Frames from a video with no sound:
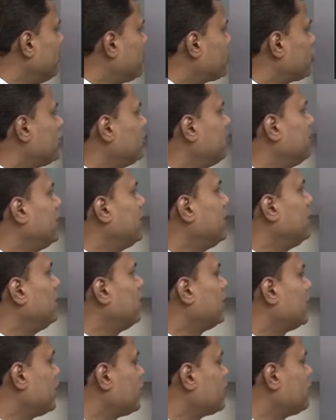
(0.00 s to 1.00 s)

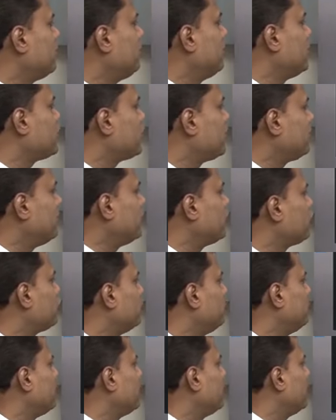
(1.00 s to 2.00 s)
of measurement
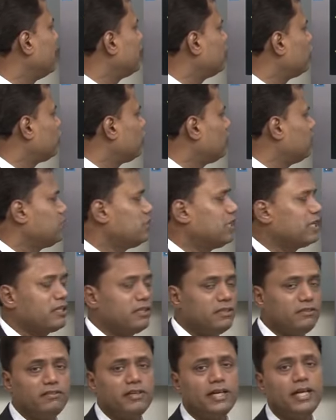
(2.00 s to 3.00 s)
should be related to
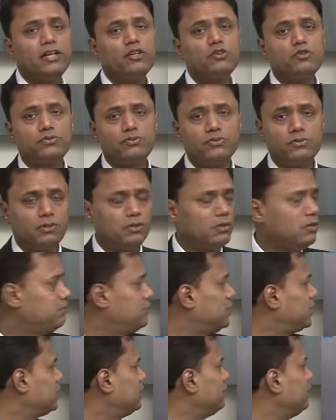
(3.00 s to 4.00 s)

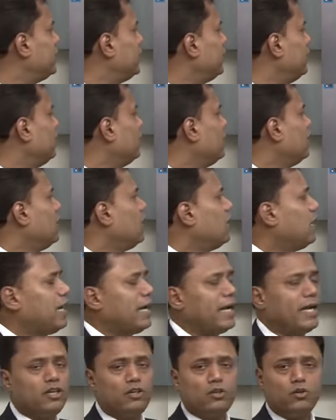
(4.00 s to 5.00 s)
objectivity
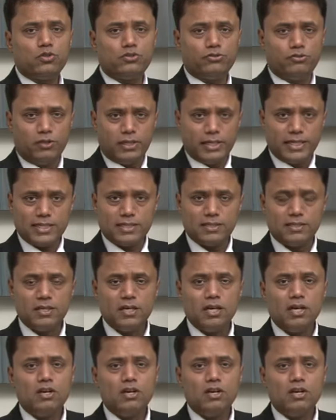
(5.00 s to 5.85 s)
and usefulness.